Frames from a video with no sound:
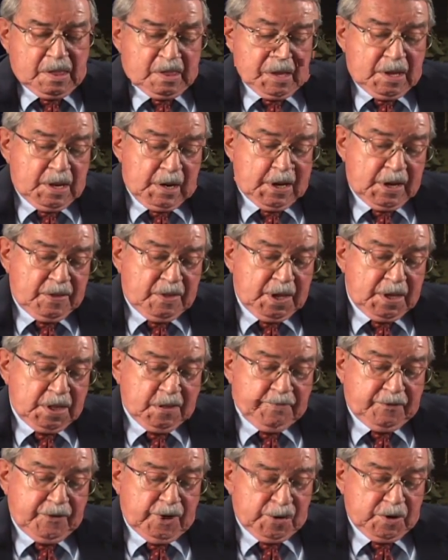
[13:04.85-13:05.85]
And I think
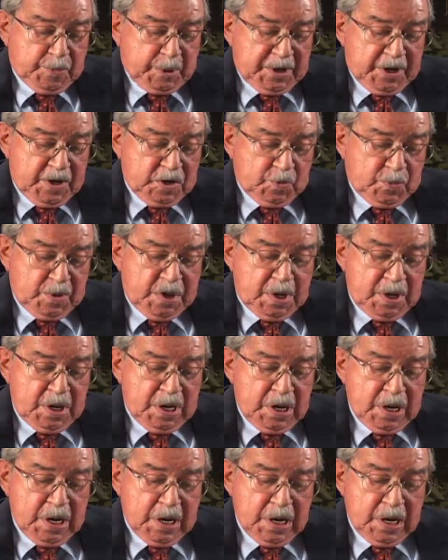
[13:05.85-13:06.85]
the first place we